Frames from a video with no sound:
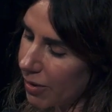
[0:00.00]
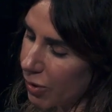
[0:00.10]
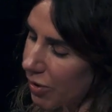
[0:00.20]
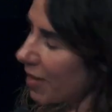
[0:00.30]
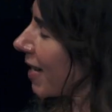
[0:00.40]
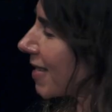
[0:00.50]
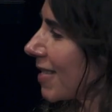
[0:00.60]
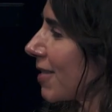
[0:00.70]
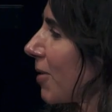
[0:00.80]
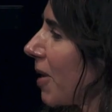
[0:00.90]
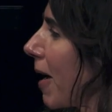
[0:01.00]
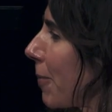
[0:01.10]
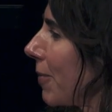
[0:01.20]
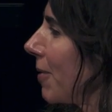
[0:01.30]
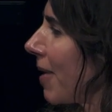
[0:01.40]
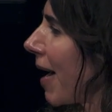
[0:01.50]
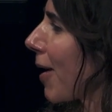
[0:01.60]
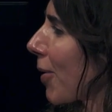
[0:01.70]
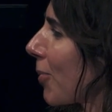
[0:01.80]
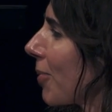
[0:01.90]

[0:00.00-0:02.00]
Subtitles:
Could that still happen now?